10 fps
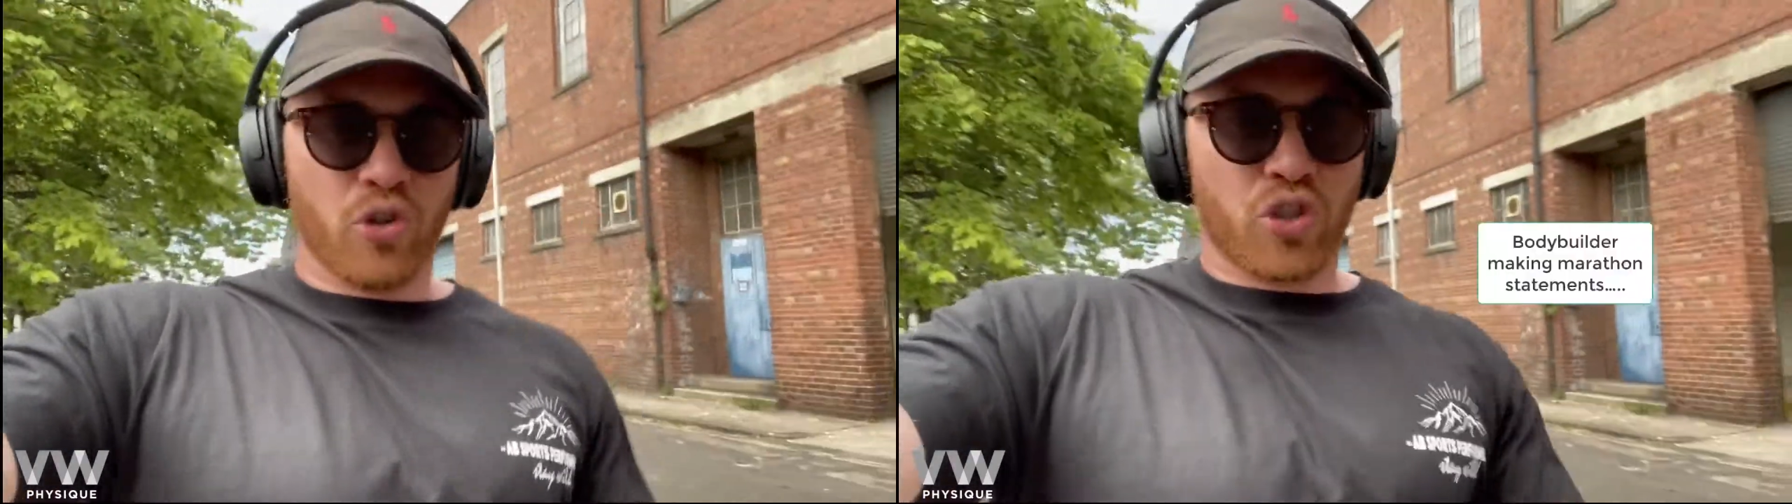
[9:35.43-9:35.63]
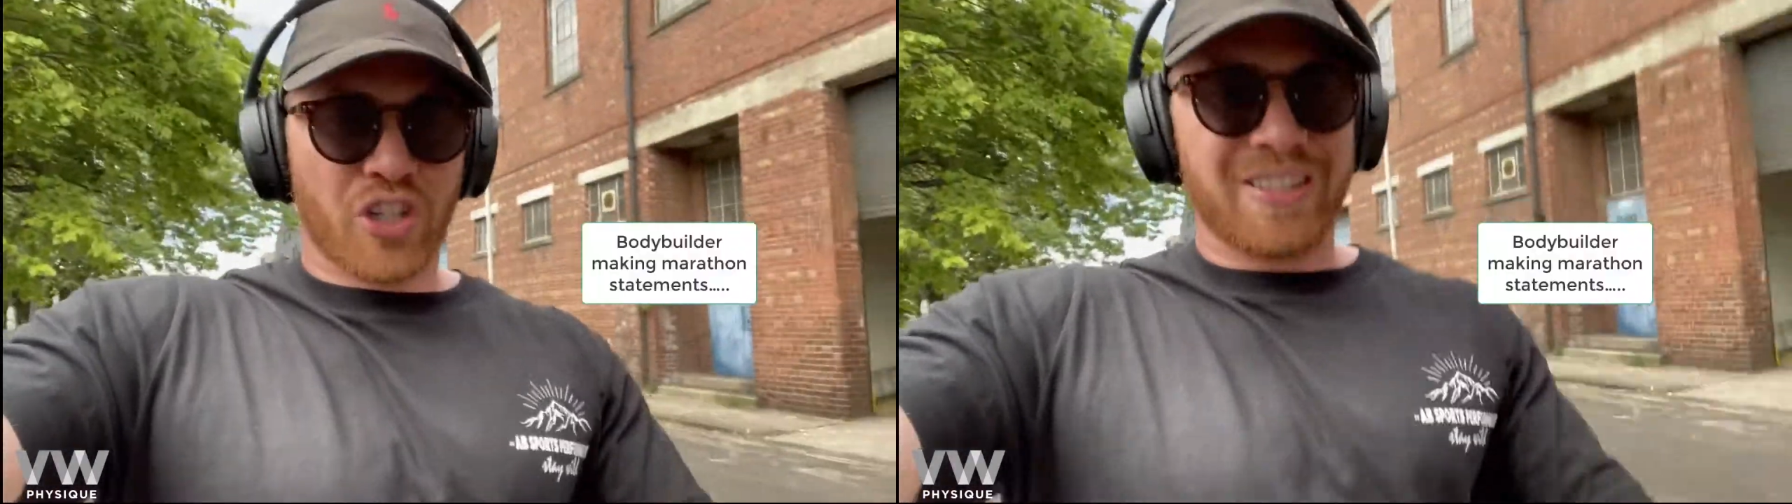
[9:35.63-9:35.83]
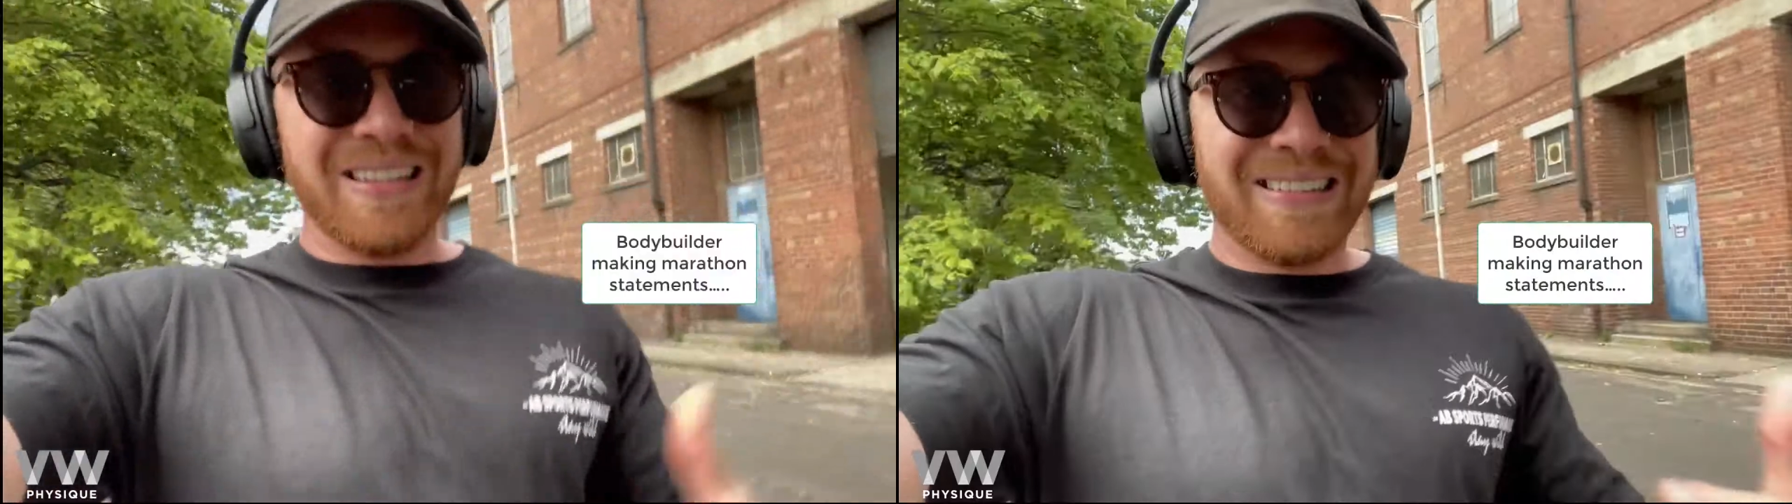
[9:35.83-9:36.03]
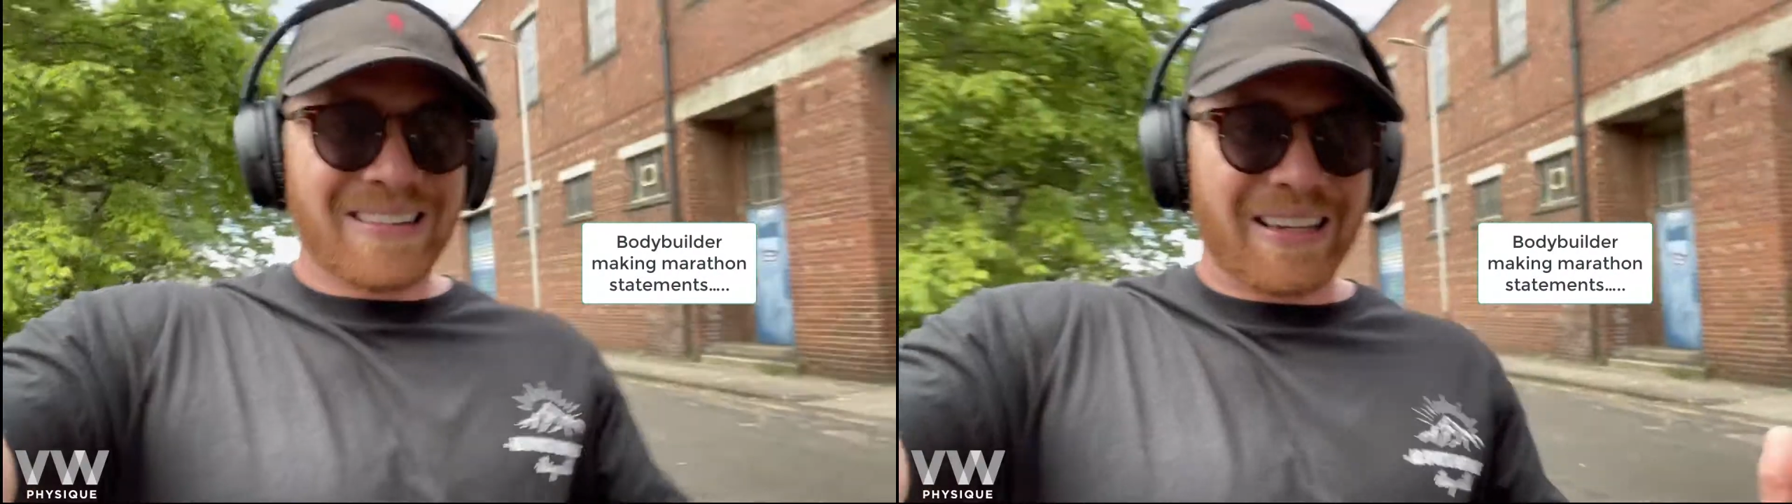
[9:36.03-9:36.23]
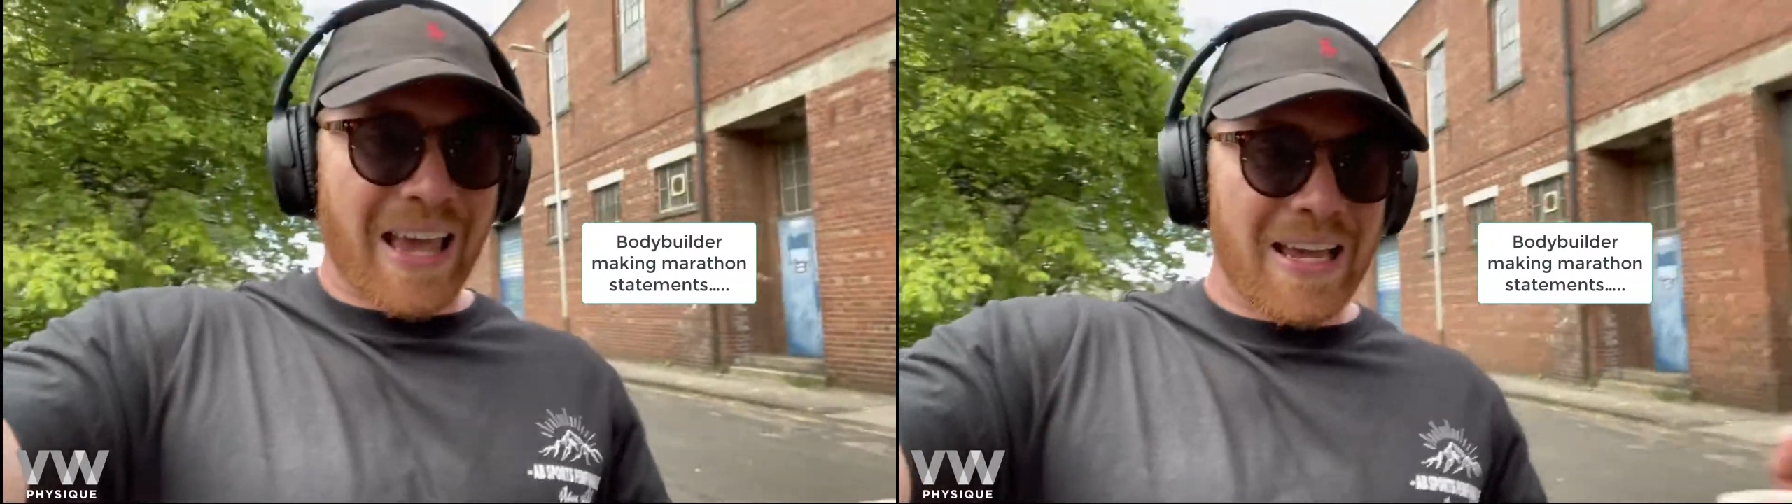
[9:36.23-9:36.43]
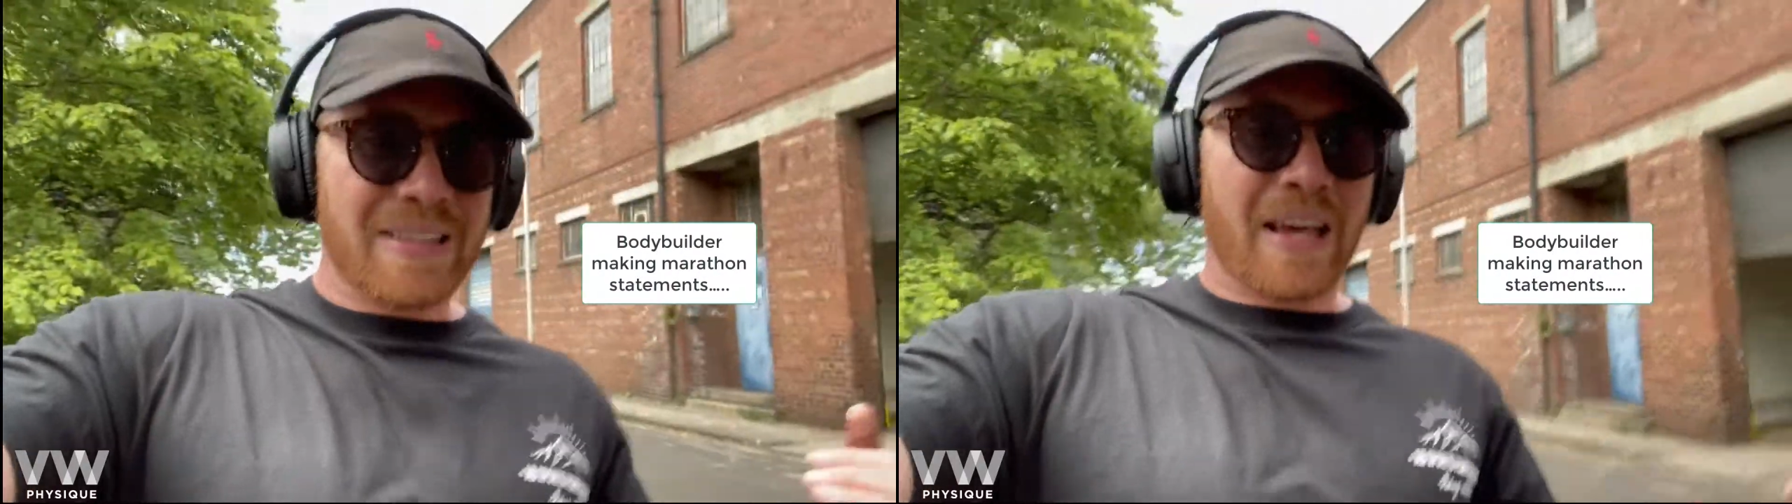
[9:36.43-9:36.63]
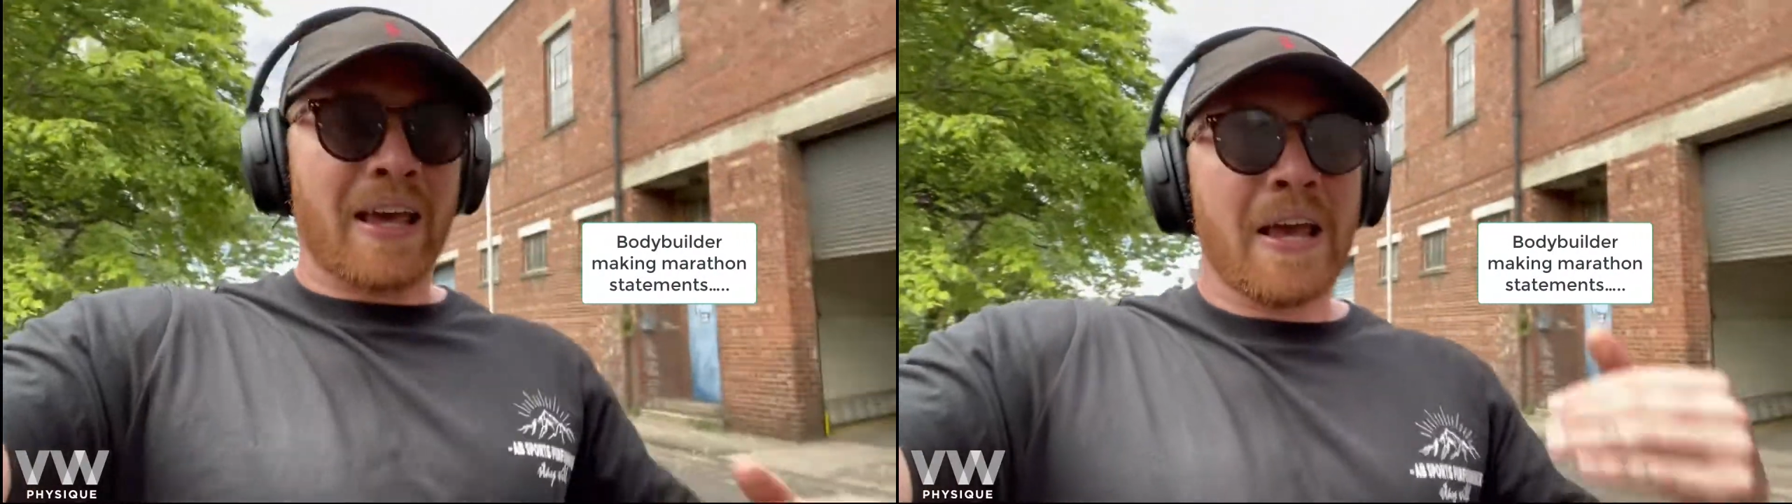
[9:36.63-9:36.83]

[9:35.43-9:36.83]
You just need to kind of